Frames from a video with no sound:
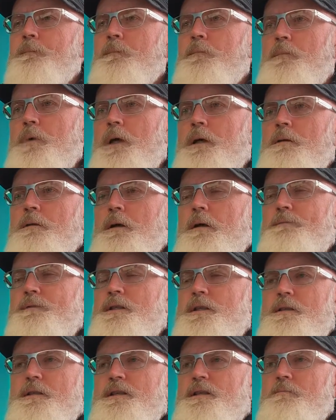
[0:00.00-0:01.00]
Well,
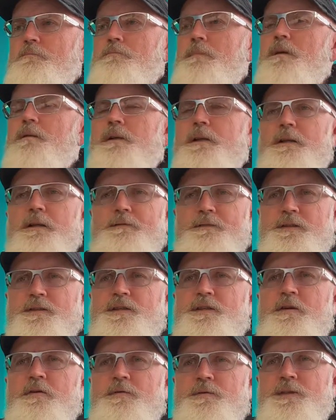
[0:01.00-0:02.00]
obviously there's a myriad of
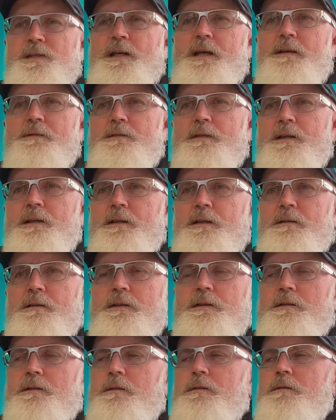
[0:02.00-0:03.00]
consultants out there,
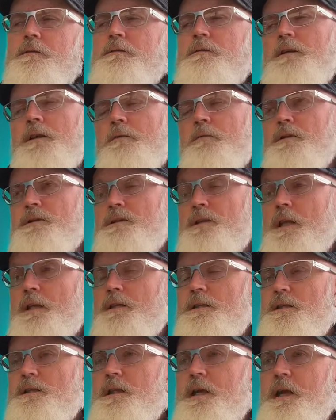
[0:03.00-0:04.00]
and what
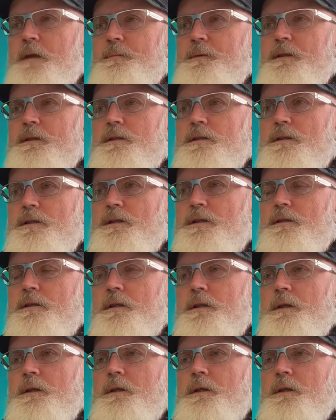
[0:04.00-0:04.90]
tends to happen is,